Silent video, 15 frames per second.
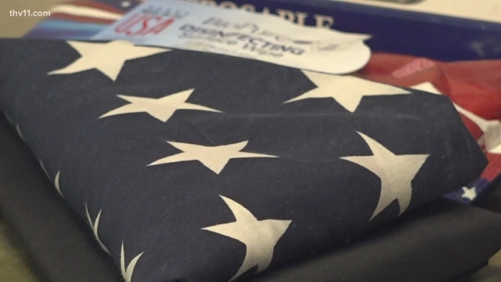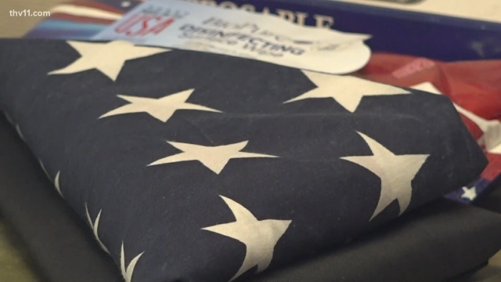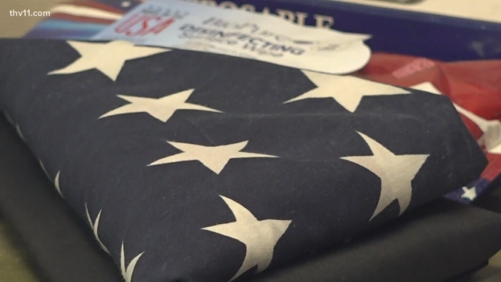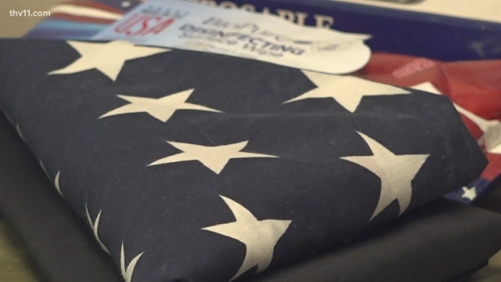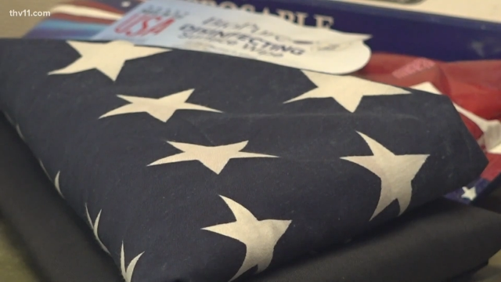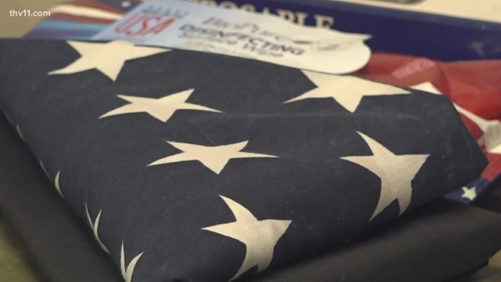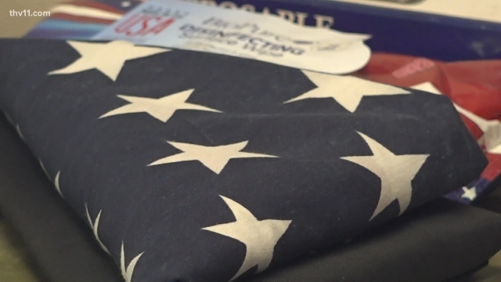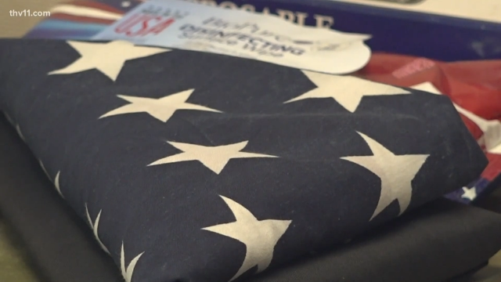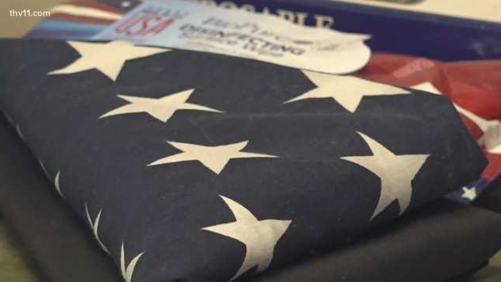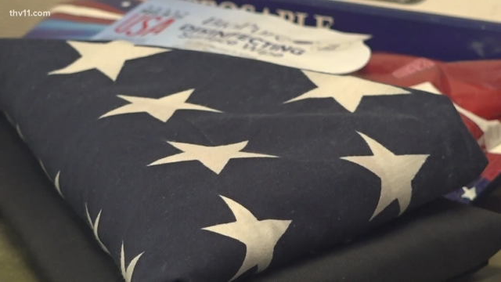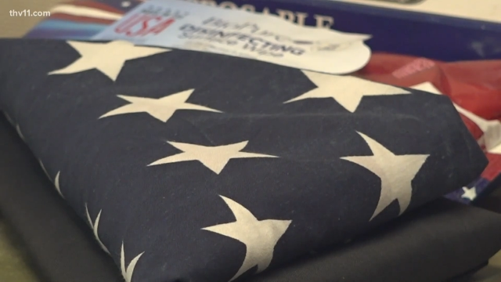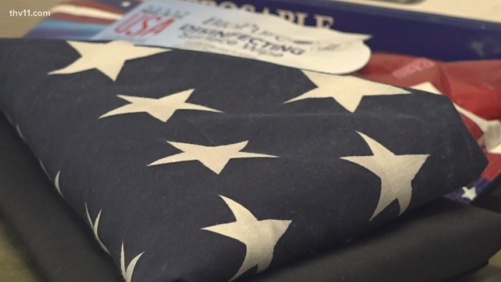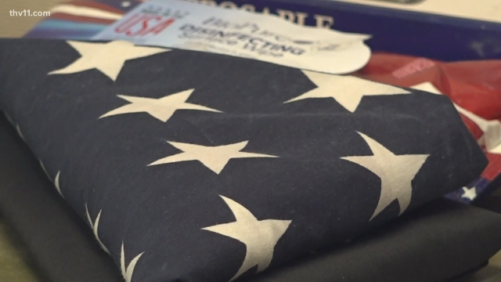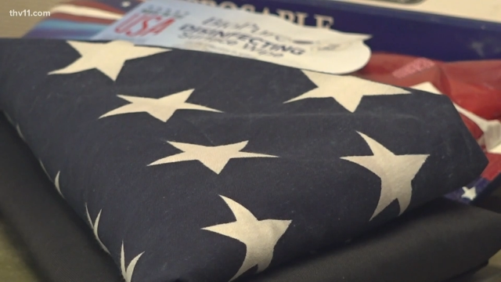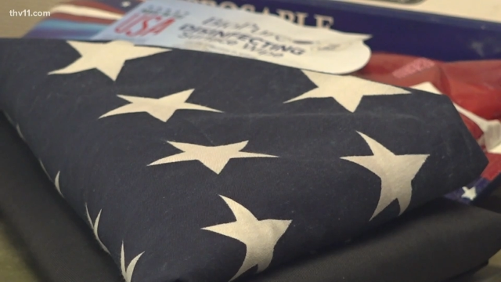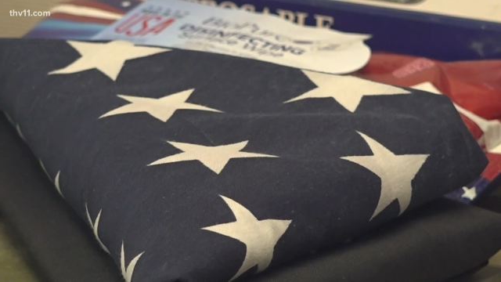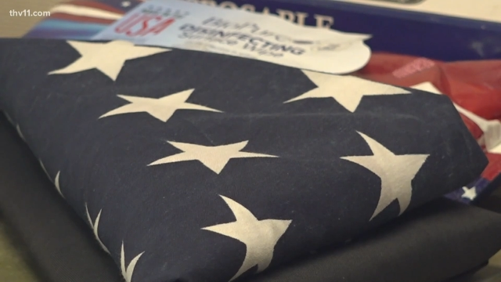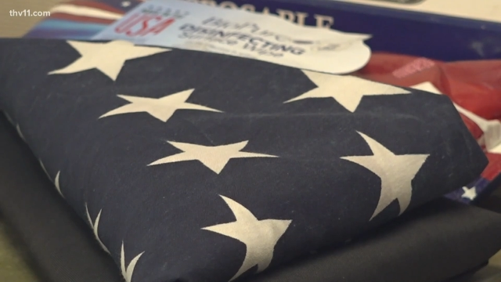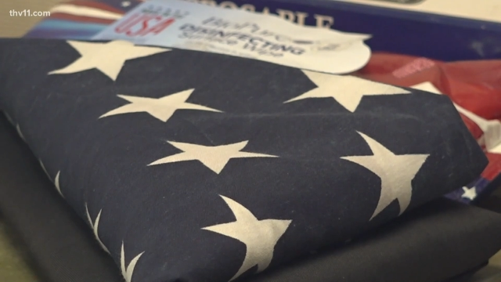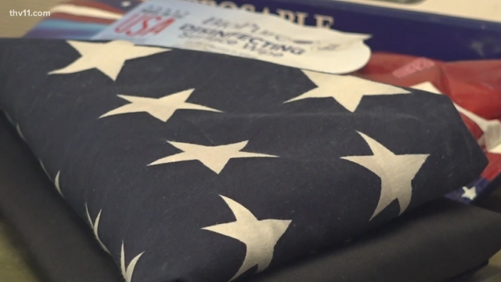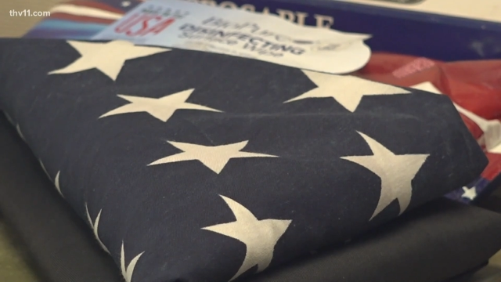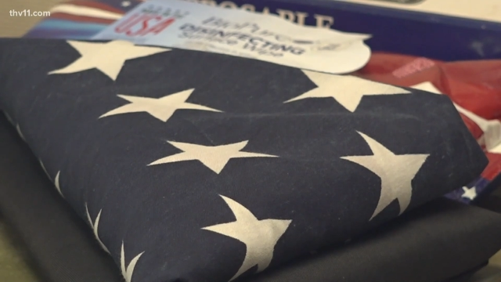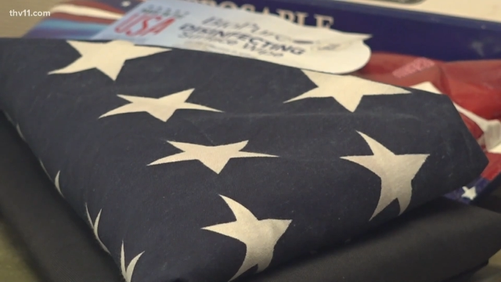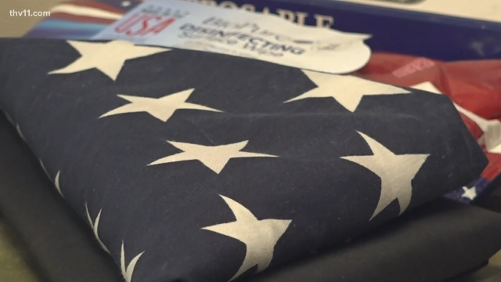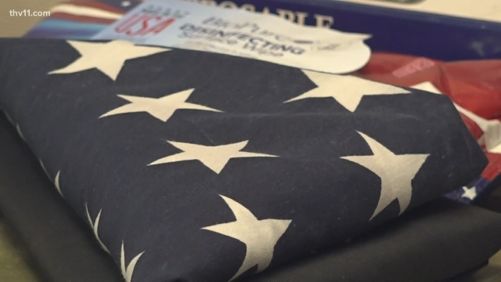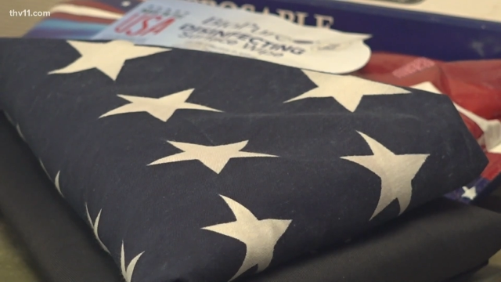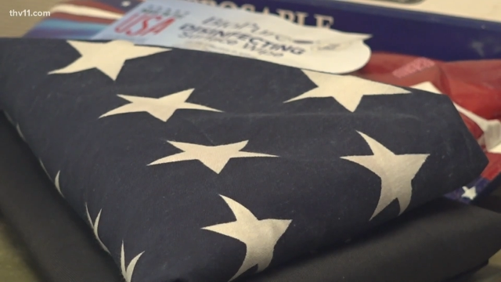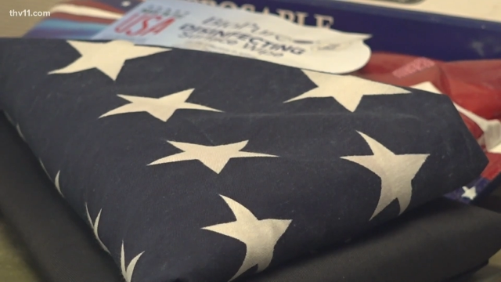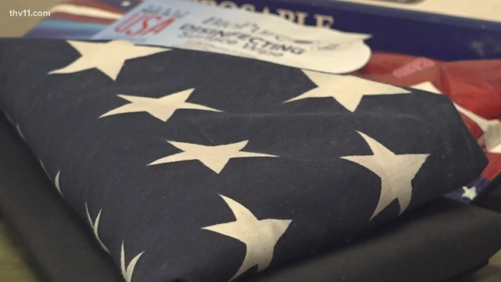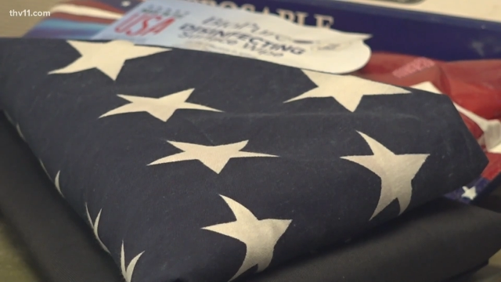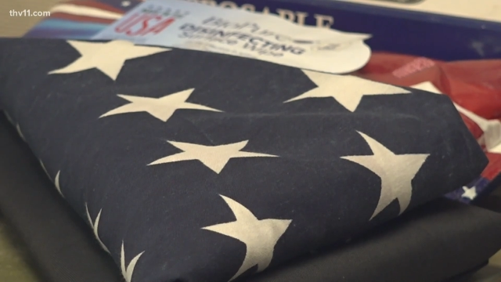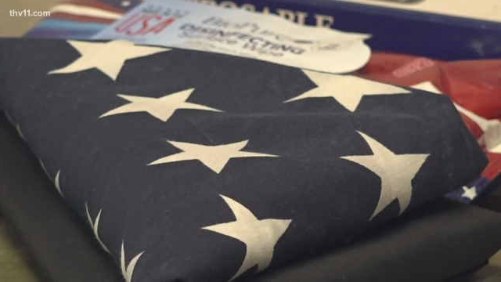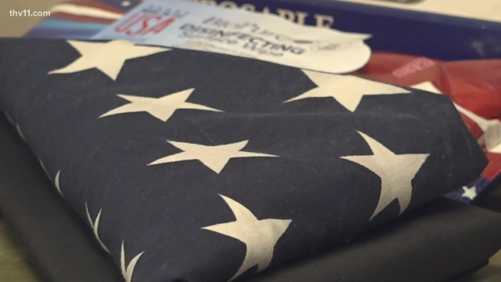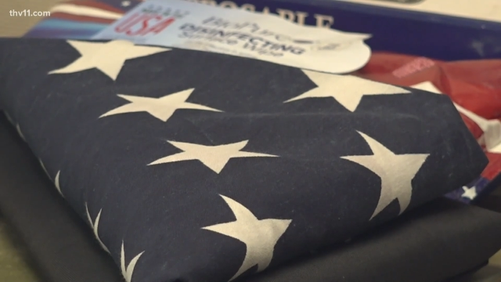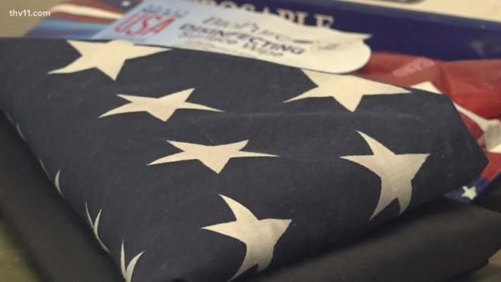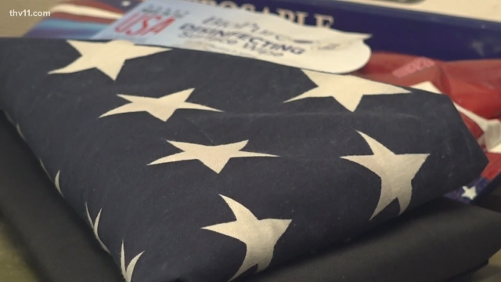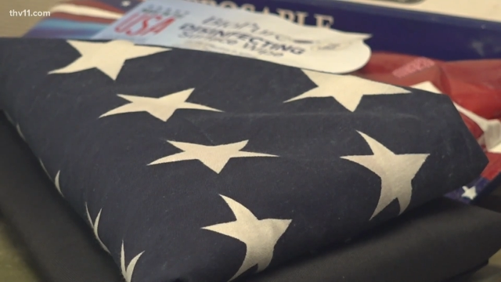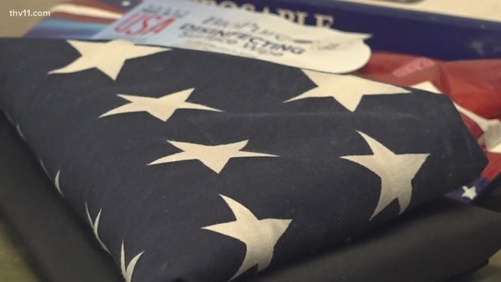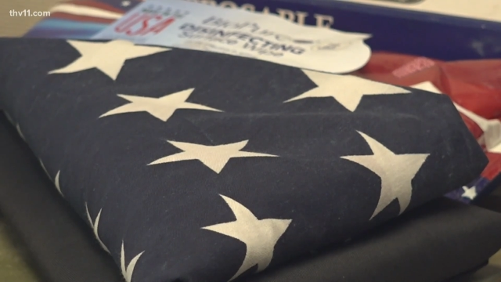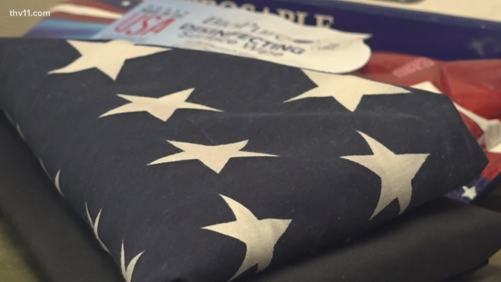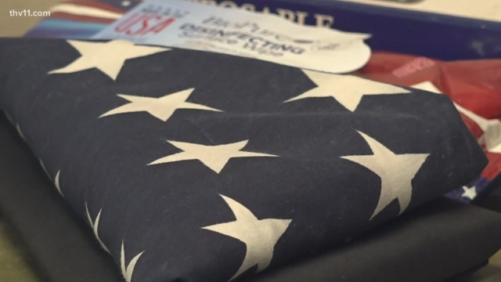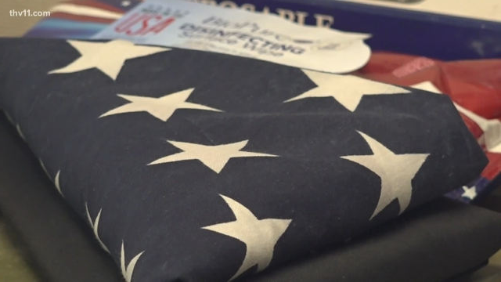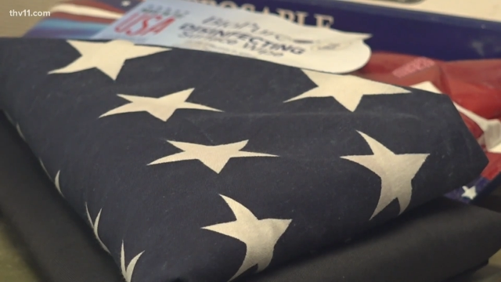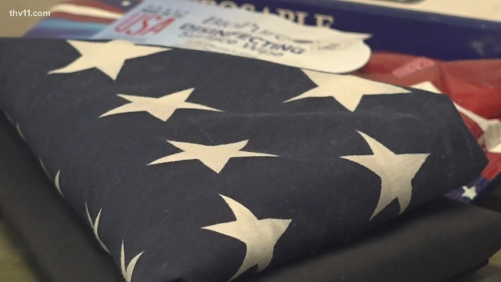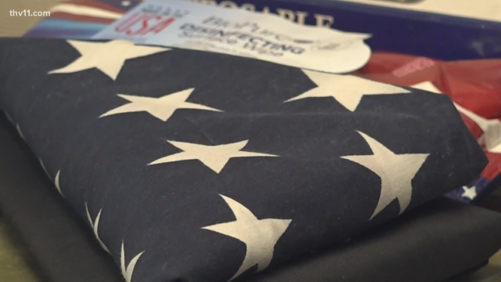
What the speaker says: Nobody's mouth can be seen.